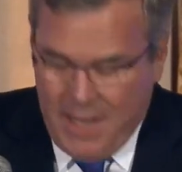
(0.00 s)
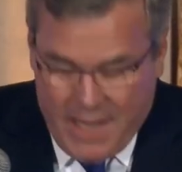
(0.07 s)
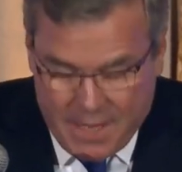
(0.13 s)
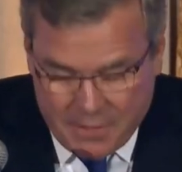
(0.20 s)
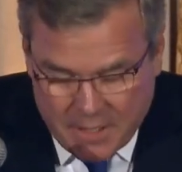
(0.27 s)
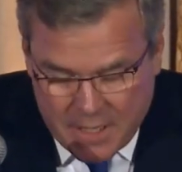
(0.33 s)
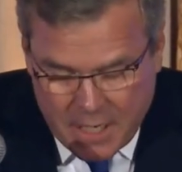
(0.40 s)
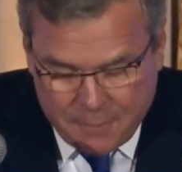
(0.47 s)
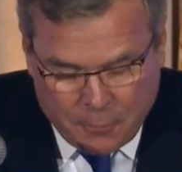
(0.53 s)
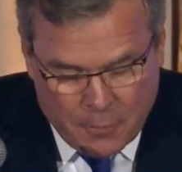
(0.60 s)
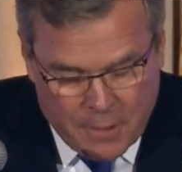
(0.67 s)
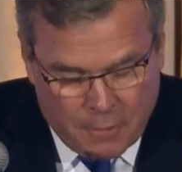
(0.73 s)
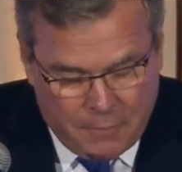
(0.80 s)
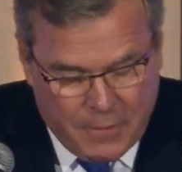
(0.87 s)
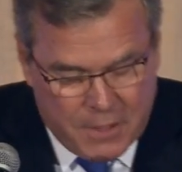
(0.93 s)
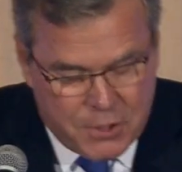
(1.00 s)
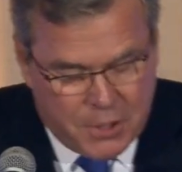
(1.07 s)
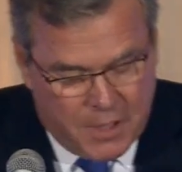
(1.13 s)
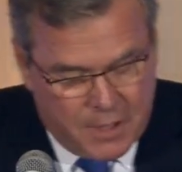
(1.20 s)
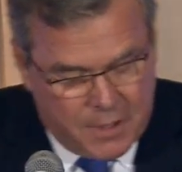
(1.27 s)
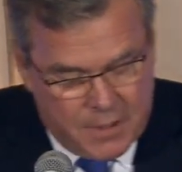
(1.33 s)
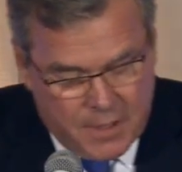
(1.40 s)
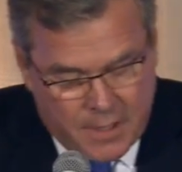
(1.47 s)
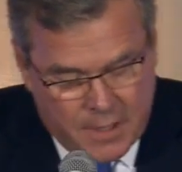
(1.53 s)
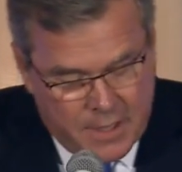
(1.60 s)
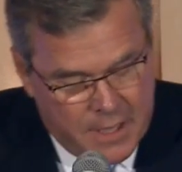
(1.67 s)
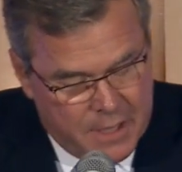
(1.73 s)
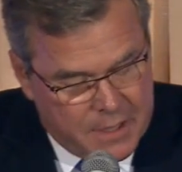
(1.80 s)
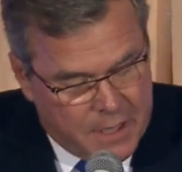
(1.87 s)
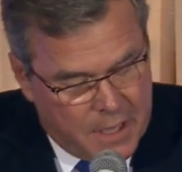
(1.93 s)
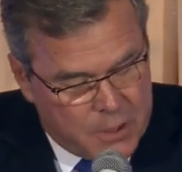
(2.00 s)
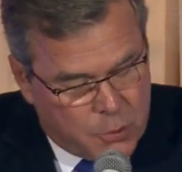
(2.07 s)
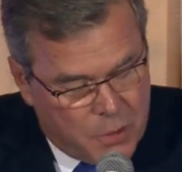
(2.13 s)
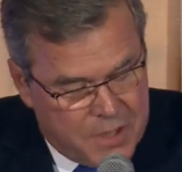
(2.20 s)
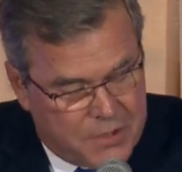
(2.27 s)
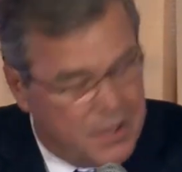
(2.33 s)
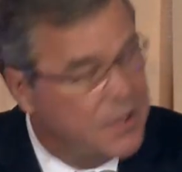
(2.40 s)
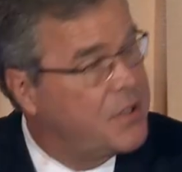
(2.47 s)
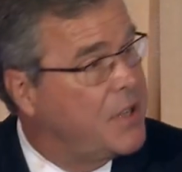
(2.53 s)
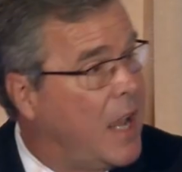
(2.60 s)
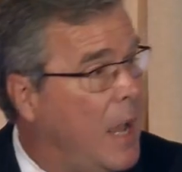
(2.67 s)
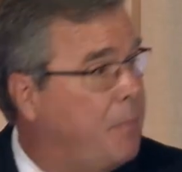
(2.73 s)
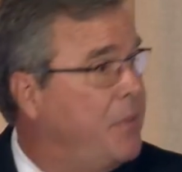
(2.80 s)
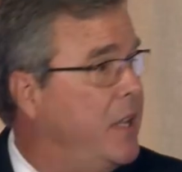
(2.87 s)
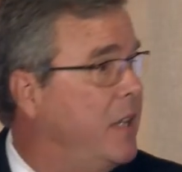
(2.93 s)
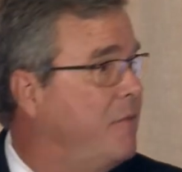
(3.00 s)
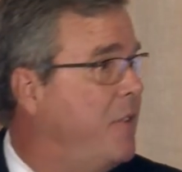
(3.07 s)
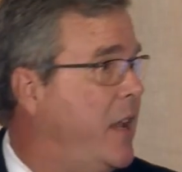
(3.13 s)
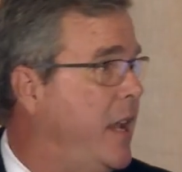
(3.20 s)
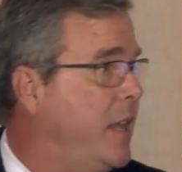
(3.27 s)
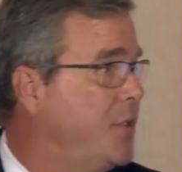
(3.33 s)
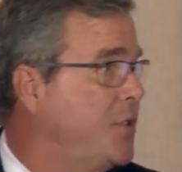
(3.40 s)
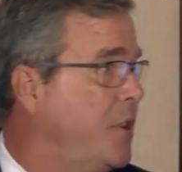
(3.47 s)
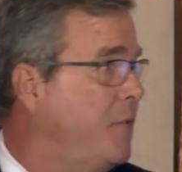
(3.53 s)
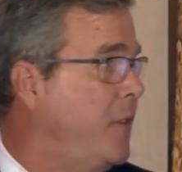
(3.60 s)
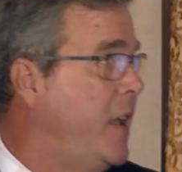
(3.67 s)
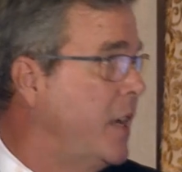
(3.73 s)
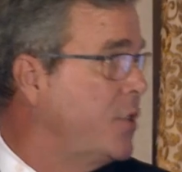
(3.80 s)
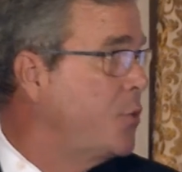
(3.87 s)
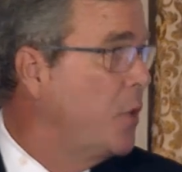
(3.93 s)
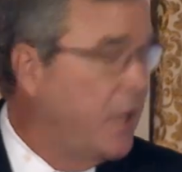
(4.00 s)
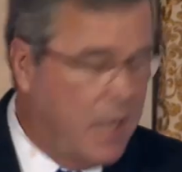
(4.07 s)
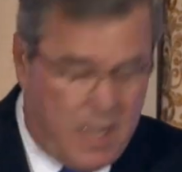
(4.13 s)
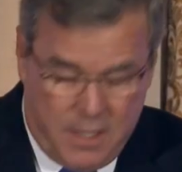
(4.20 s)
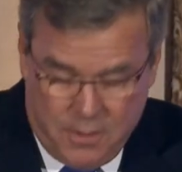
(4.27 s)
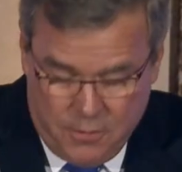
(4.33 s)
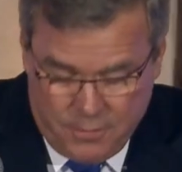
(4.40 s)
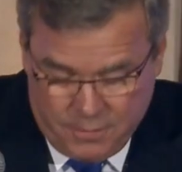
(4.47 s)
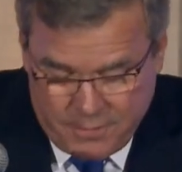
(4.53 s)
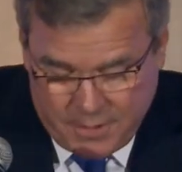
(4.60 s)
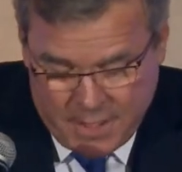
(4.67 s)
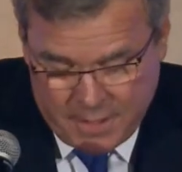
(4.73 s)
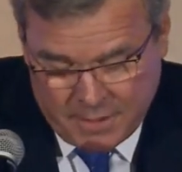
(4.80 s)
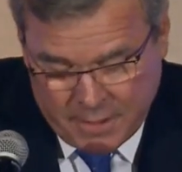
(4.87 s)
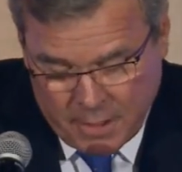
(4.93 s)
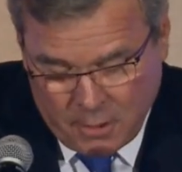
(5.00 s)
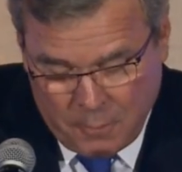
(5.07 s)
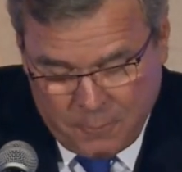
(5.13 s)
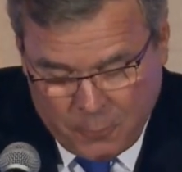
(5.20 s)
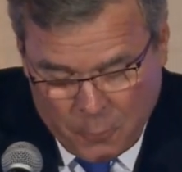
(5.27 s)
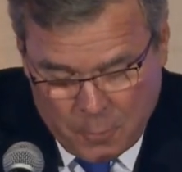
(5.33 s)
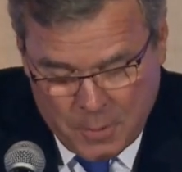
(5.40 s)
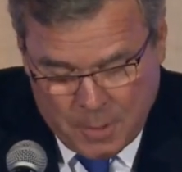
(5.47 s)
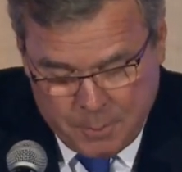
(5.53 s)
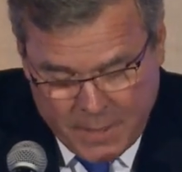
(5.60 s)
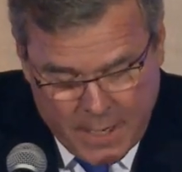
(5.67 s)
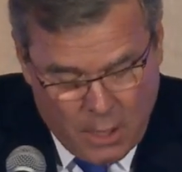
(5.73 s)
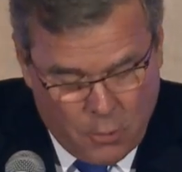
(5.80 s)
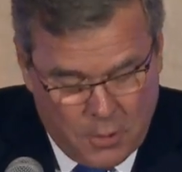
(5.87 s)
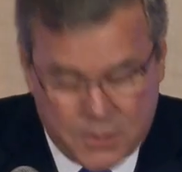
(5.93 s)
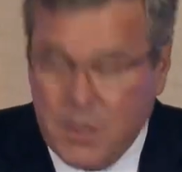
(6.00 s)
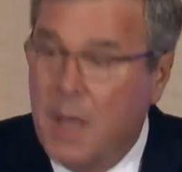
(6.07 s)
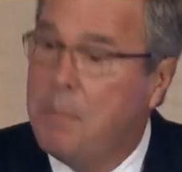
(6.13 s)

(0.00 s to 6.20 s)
and the need for intervention in countries to stop the advance of extracontinental powers